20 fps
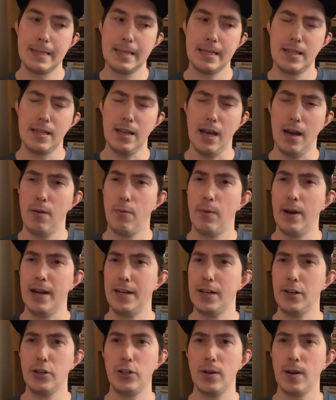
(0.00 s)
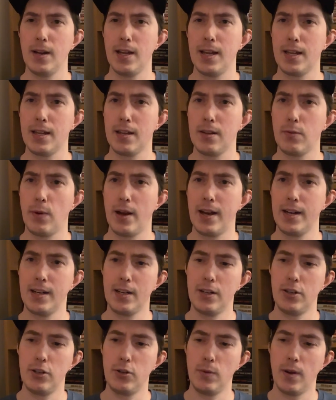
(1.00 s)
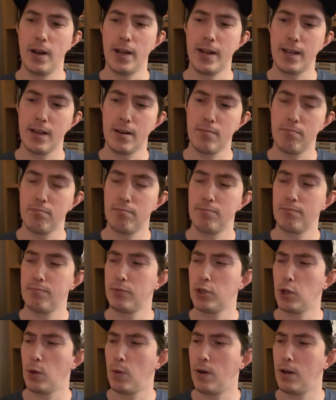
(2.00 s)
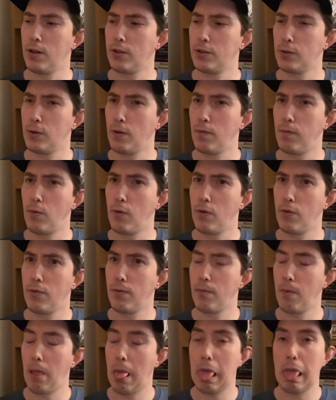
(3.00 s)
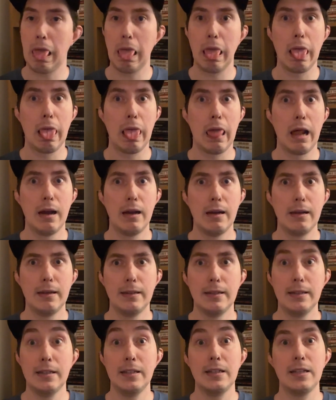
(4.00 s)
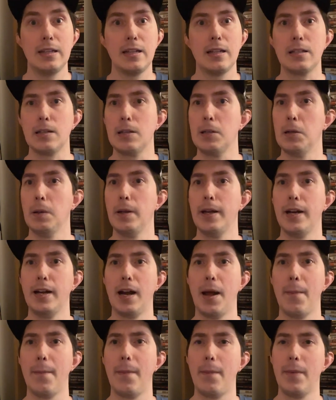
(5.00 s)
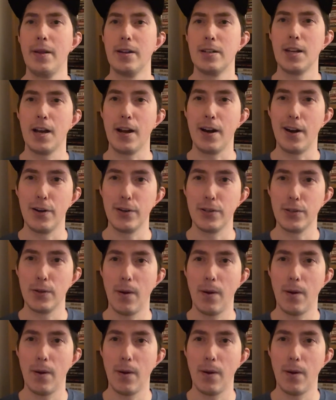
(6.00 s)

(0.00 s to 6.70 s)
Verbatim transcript: Yeah, why didn't you like it? Why did you like it? So on and so forth. It's a little late and I'm a bit tired, so